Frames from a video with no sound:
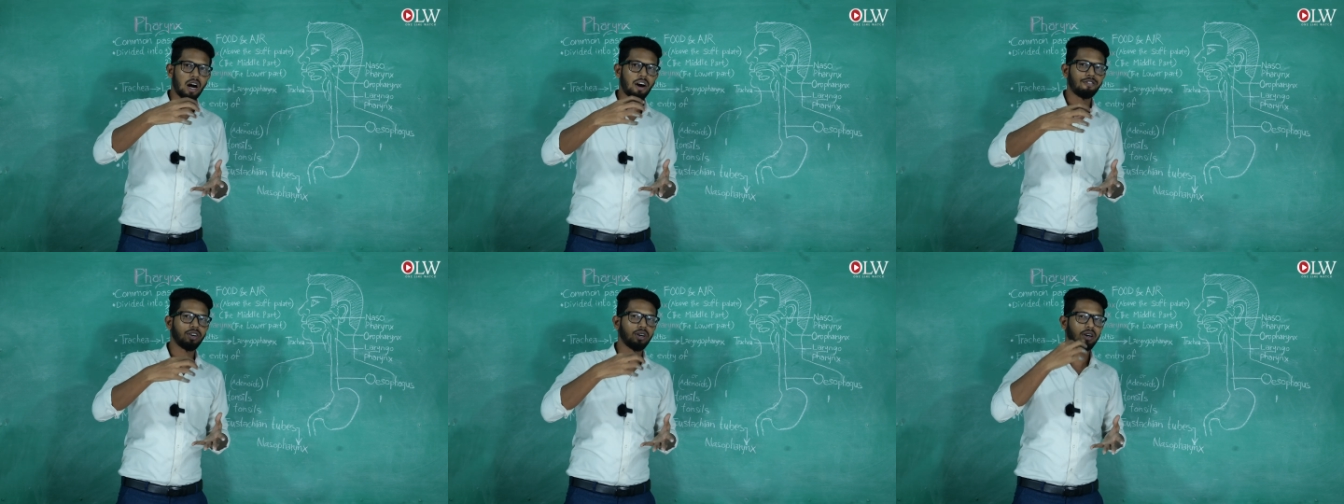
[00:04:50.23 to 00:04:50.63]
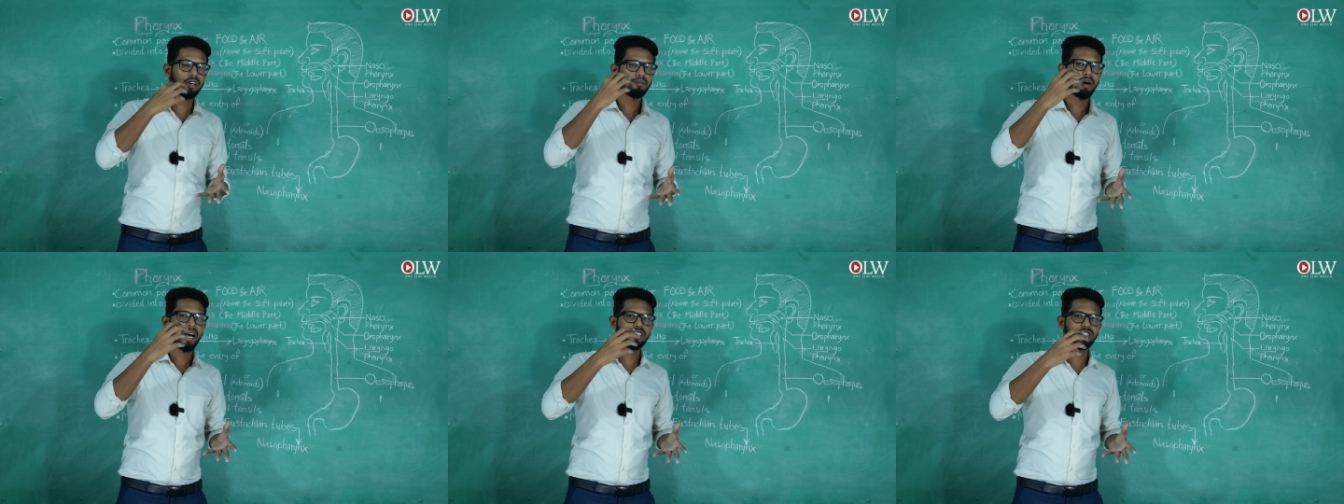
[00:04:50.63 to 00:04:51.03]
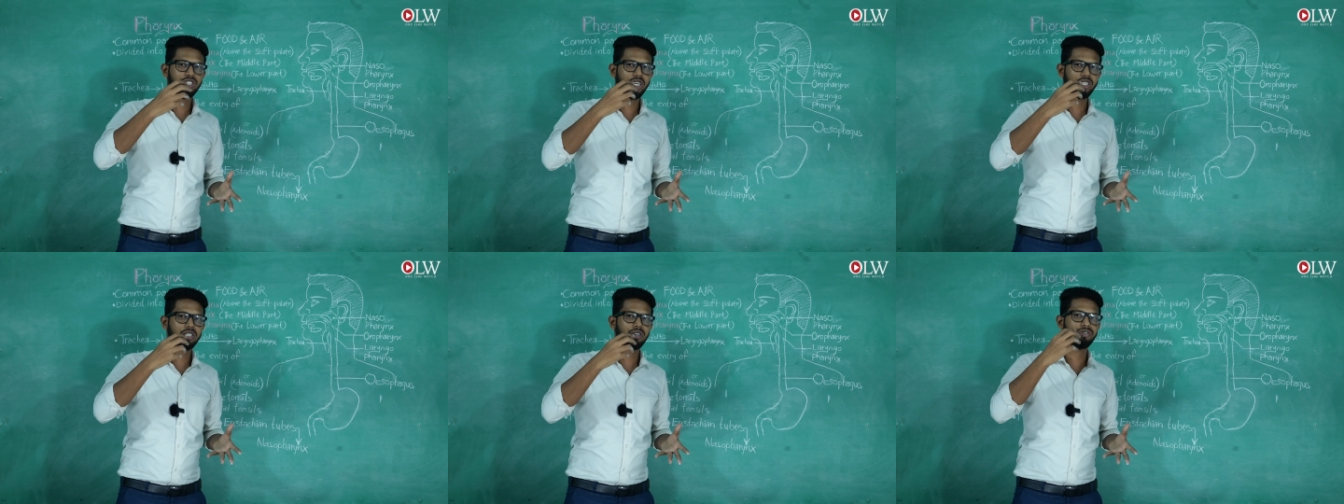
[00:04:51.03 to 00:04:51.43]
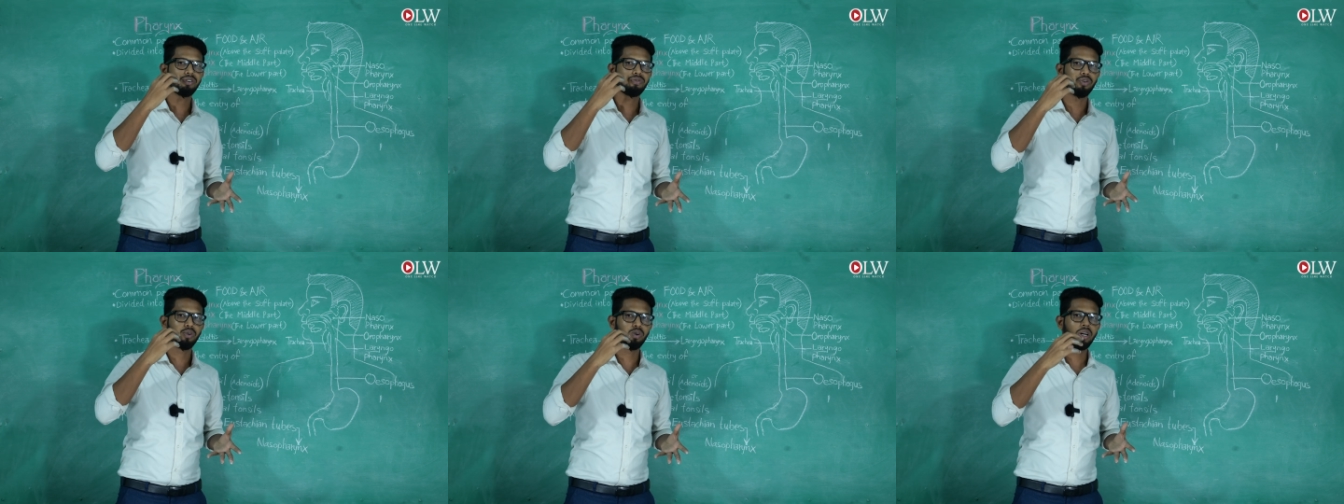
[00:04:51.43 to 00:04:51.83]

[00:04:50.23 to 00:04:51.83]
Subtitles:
After mastication of the